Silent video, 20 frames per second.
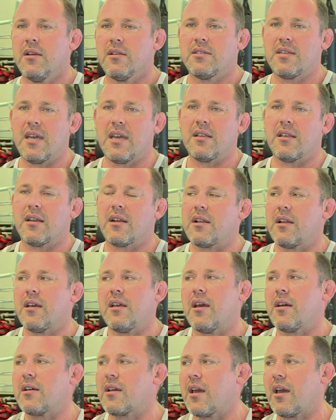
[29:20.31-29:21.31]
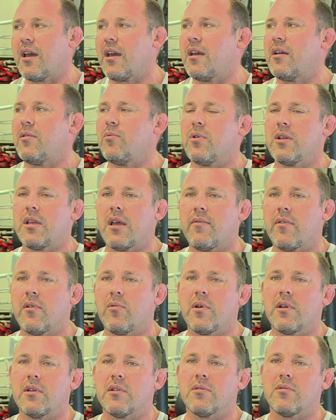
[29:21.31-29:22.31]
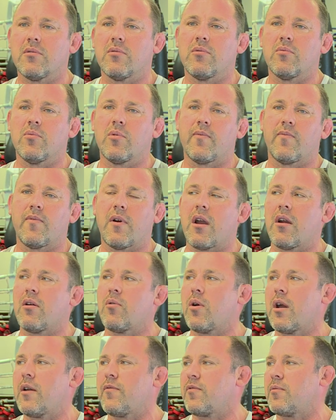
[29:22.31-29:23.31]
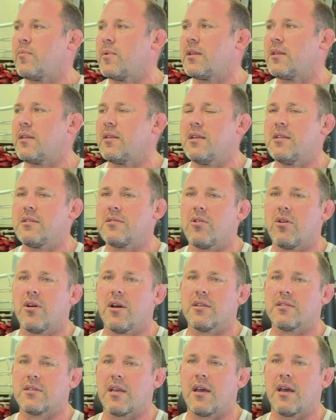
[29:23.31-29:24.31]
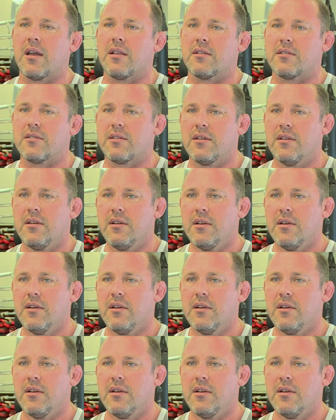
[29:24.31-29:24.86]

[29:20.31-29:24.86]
Technically, okay, whatever, we're far away from it, and these guys aren't,